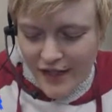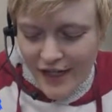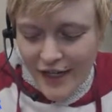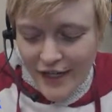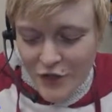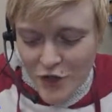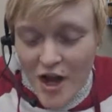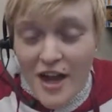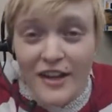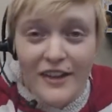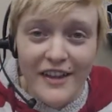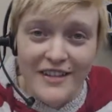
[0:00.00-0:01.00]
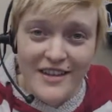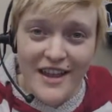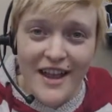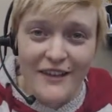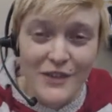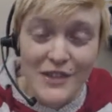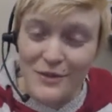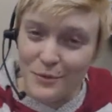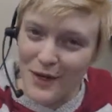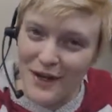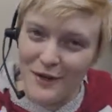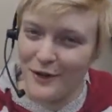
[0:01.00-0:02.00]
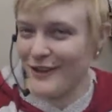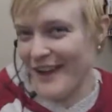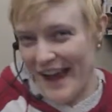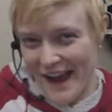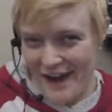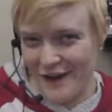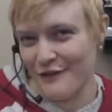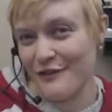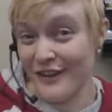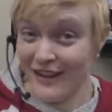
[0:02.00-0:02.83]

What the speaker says: Eat chocolate to have a sweeter life.